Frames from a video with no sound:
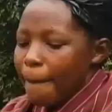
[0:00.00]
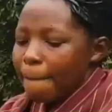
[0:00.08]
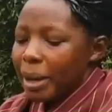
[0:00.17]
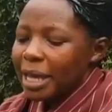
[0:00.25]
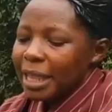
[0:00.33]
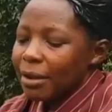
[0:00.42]

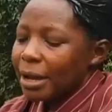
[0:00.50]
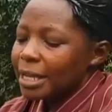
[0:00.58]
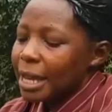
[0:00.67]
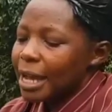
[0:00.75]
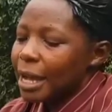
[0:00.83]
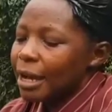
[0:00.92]
By the way,
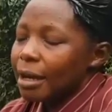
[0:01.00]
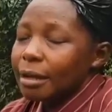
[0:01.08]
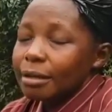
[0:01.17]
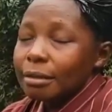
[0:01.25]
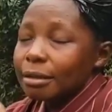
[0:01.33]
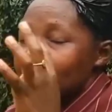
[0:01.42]

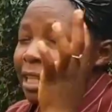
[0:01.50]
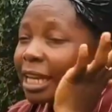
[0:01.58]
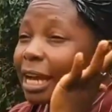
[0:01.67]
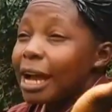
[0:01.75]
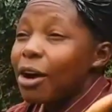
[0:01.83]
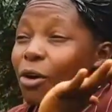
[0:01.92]
the
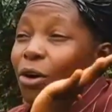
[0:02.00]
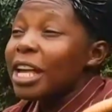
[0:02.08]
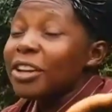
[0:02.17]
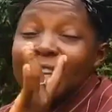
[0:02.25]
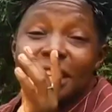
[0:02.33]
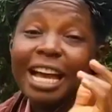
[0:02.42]

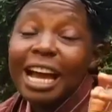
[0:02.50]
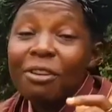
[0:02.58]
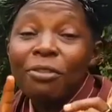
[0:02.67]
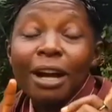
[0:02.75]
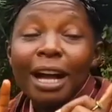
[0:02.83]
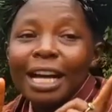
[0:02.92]
oil in the
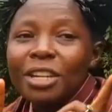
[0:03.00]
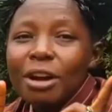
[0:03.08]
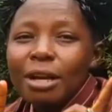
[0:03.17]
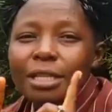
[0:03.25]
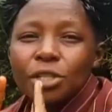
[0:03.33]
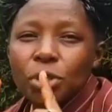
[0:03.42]
avocado
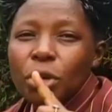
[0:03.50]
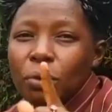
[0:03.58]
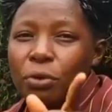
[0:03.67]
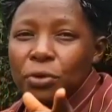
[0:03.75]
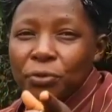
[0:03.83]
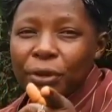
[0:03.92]
is so
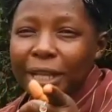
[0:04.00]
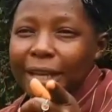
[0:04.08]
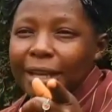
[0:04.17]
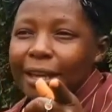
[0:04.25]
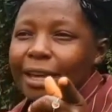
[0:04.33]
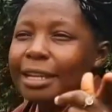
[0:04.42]
good for the
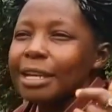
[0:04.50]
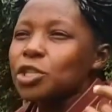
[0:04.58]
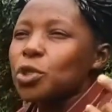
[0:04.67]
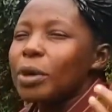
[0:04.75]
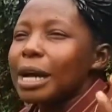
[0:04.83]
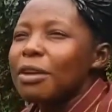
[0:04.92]
hair. That's
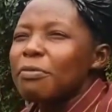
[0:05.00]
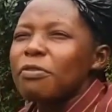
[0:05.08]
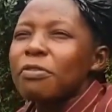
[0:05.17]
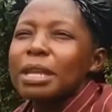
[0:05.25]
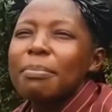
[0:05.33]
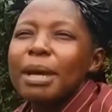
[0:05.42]
why
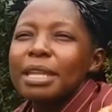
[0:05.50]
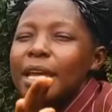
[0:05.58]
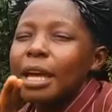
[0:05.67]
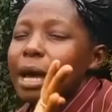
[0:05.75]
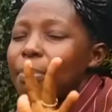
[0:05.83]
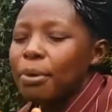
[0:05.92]
very many
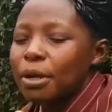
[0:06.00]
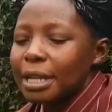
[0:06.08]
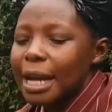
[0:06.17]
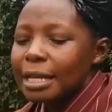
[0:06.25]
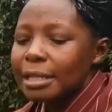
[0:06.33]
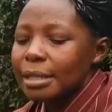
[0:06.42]
hair
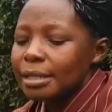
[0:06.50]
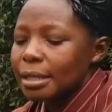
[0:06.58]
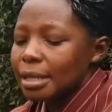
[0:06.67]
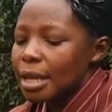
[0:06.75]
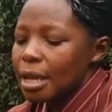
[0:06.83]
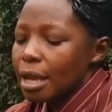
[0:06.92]
products
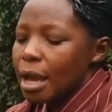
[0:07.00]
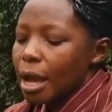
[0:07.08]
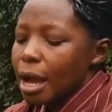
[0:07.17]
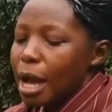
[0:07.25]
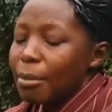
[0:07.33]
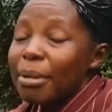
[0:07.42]

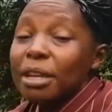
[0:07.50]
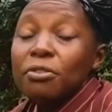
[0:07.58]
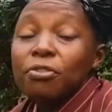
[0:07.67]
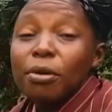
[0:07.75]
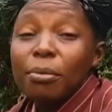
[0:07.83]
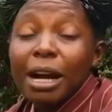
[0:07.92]
are made
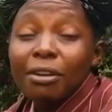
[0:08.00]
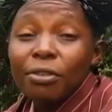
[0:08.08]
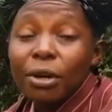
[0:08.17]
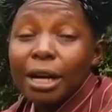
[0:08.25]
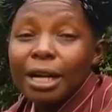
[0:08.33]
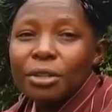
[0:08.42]
from
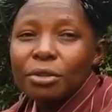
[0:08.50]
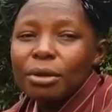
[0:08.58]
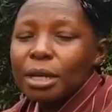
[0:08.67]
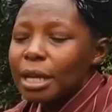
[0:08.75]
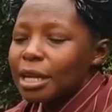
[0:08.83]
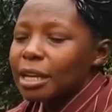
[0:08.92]
avocado.
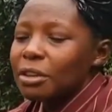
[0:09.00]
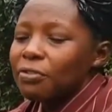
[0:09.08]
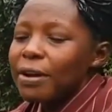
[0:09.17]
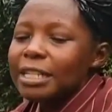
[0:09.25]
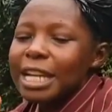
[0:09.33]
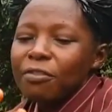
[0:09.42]
In
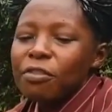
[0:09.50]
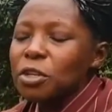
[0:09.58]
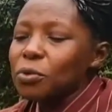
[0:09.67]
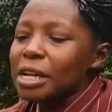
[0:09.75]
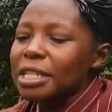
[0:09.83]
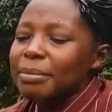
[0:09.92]
fact, I've not
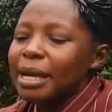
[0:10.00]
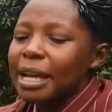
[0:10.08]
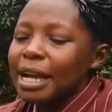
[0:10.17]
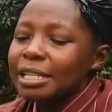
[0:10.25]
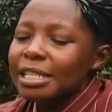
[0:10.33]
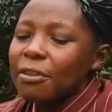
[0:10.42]
washed my
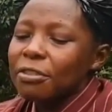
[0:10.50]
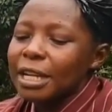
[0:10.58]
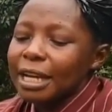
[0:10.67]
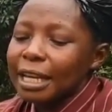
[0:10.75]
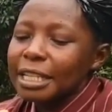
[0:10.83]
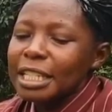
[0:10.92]
hands
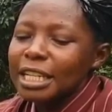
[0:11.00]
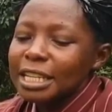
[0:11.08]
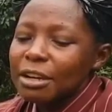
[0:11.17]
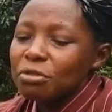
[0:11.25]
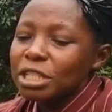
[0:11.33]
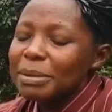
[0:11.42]
after getting the
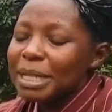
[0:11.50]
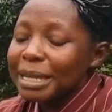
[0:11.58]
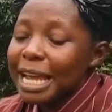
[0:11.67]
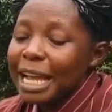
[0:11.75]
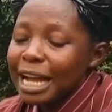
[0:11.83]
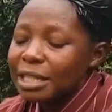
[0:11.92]
treatment, but
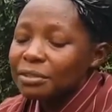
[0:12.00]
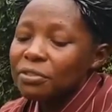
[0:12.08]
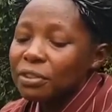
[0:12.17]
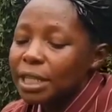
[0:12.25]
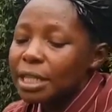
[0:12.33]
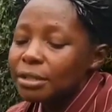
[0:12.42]
I can
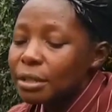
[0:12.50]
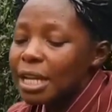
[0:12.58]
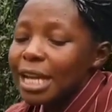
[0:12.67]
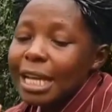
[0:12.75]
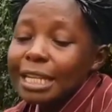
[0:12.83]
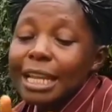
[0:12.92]
feel
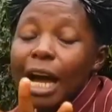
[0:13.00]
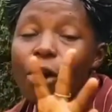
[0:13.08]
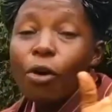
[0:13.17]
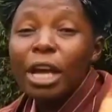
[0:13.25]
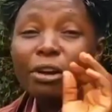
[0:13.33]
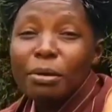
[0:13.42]
the
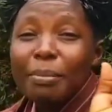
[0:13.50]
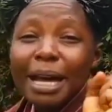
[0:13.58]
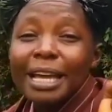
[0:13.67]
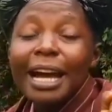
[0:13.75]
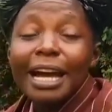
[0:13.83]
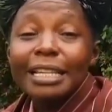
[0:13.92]
oil on my
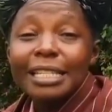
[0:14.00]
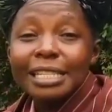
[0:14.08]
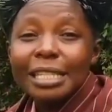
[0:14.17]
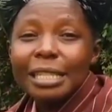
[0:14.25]
hands.